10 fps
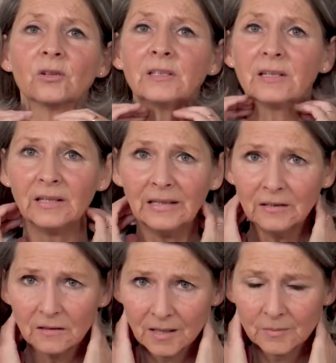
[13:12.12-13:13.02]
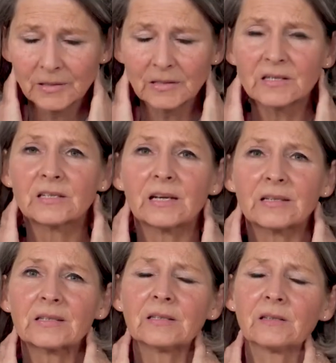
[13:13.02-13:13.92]
but behind you can feel
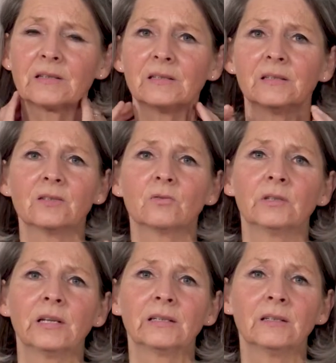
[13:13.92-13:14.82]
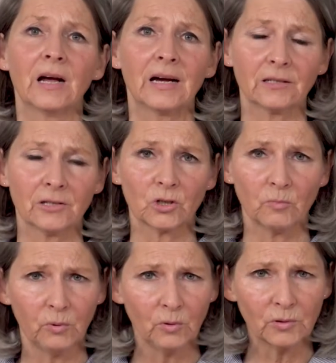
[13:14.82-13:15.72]
it. These are
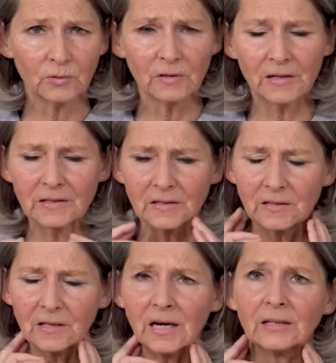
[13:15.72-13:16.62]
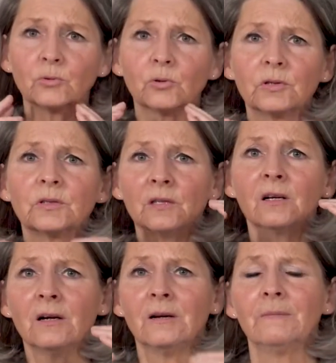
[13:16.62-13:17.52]
the so-called Adler points, and
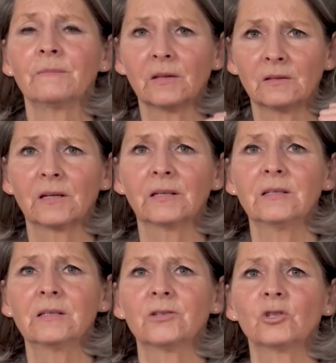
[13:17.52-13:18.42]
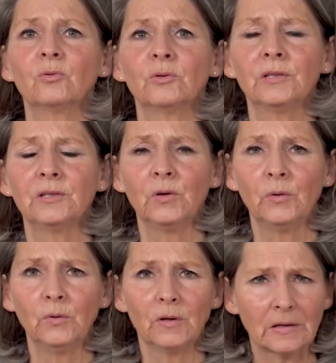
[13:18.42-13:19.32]
when I pressed there, then she
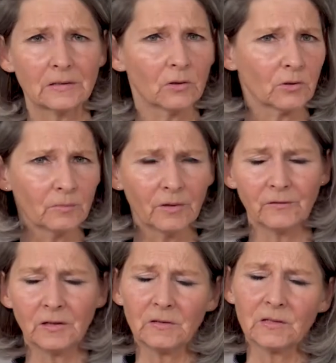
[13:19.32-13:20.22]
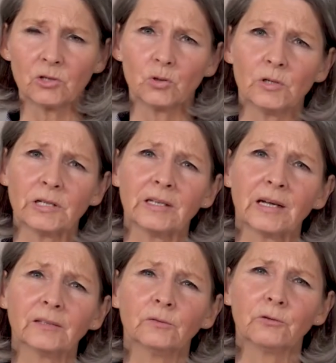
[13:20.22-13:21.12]
went up. And always had
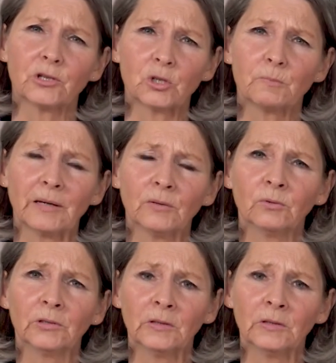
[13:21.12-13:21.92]
this shoulder and